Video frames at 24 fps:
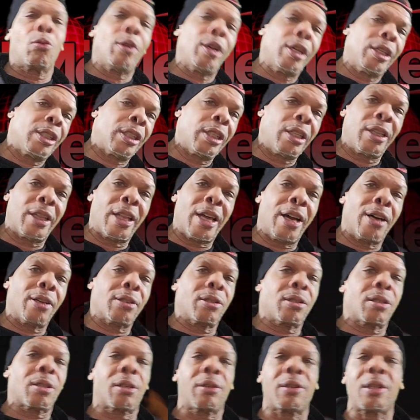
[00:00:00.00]
reaching
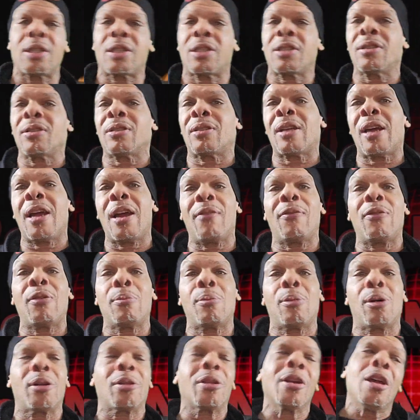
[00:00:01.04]
thousands of listeners every
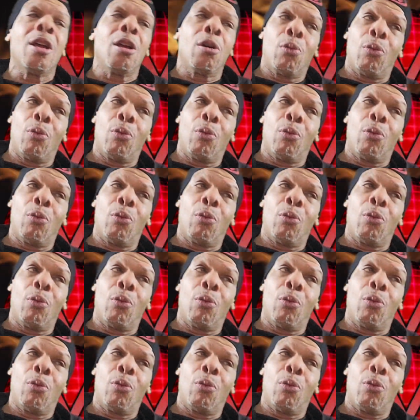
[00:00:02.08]
month,